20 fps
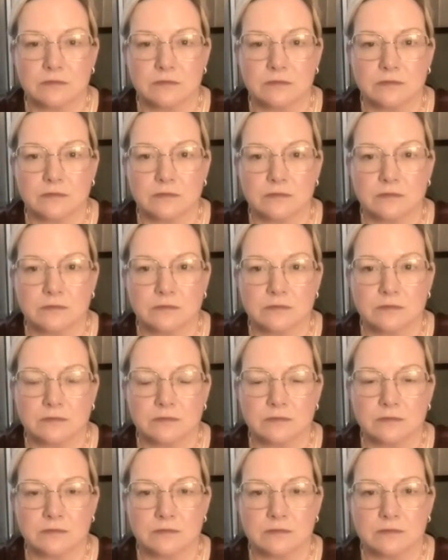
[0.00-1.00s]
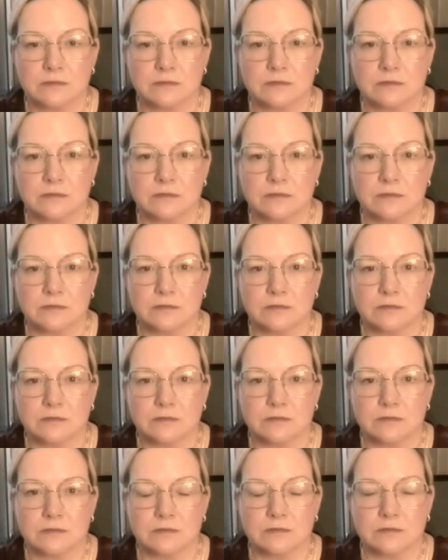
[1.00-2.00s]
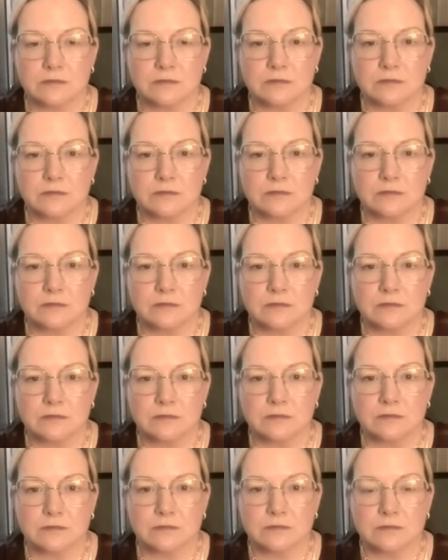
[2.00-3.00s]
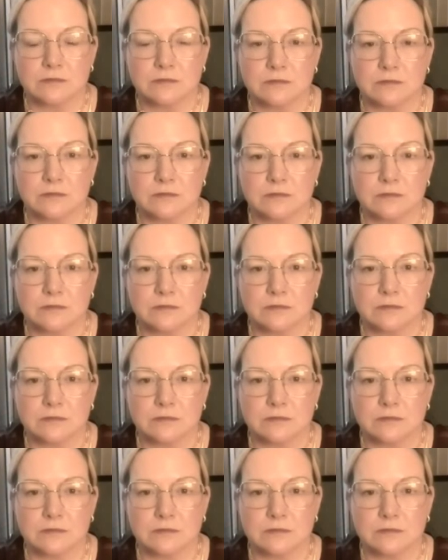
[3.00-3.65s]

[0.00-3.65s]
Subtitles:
(not speaking)